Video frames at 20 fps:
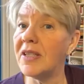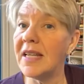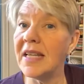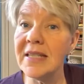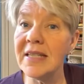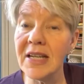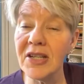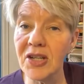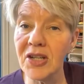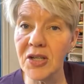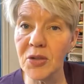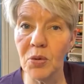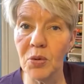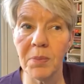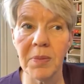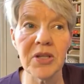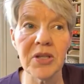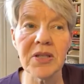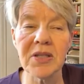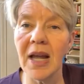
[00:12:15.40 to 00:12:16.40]
she's an Indigenous
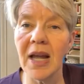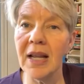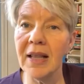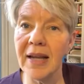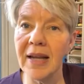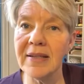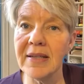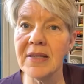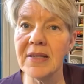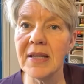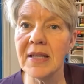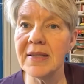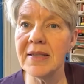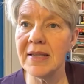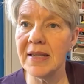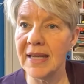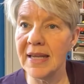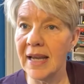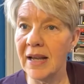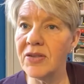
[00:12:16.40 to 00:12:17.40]
woman, just got elected to the
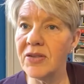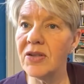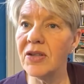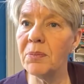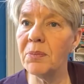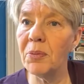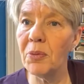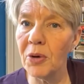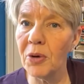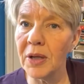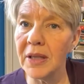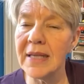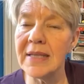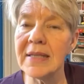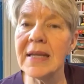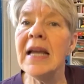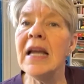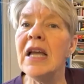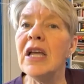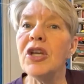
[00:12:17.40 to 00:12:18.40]
City Council in
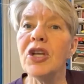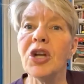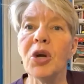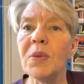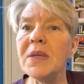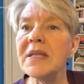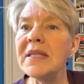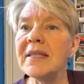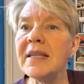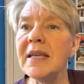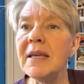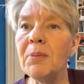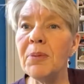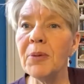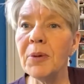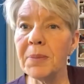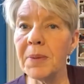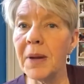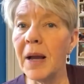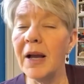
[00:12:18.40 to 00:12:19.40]
Portland. You know, we
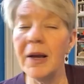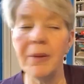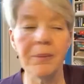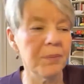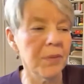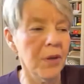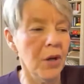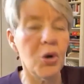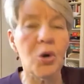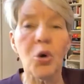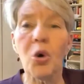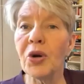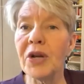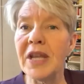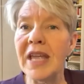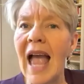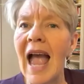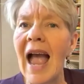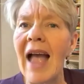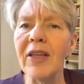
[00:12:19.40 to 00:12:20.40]
see
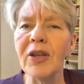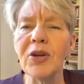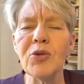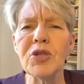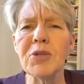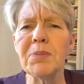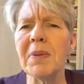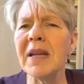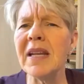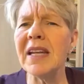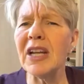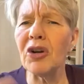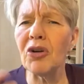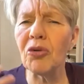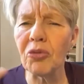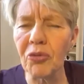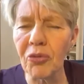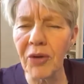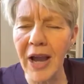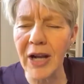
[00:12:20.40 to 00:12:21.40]
Courtney Allen, who's been an
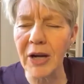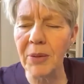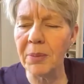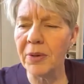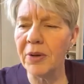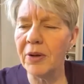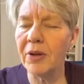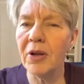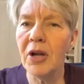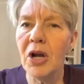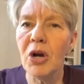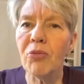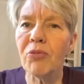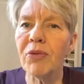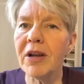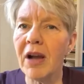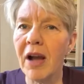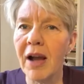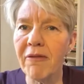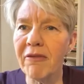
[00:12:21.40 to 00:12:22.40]
incredible
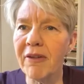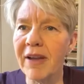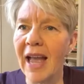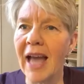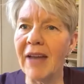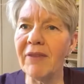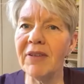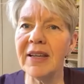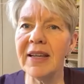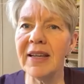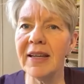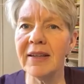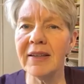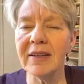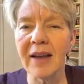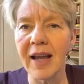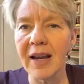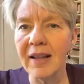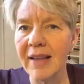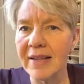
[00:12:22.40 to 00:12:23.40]
recovery
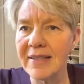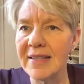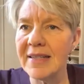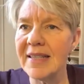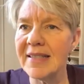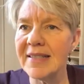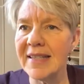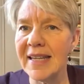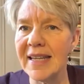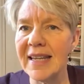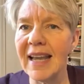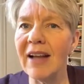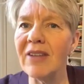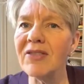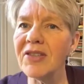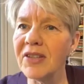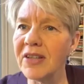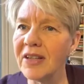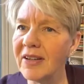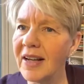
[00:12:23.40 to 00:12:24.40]
advocate, got elected to the City
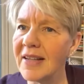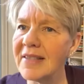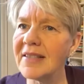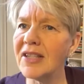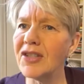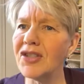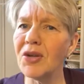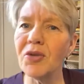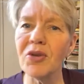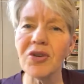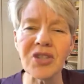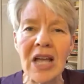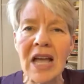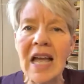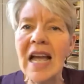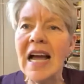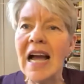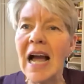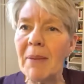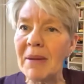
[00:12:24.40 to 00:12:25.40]
Council in Augusta. So
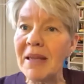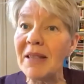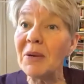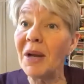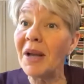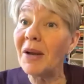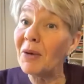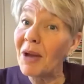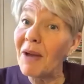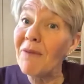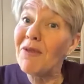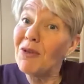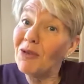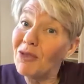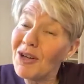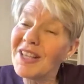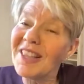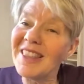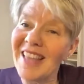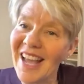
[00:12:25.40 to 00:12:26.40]
if
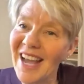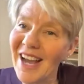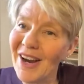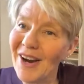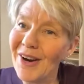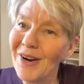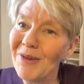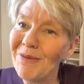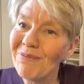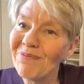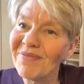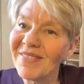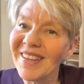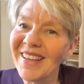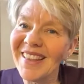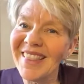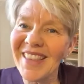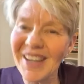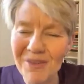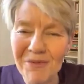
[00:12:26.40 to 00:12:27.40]
you look there
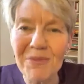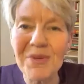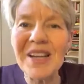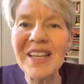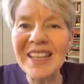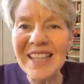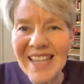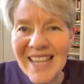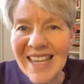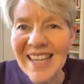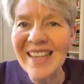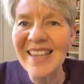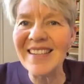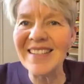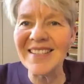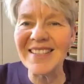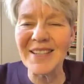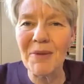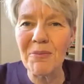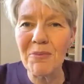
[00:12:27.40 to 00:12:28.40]
really
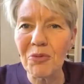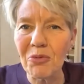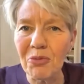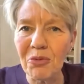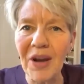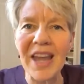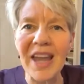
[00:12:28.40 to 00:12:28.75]
is some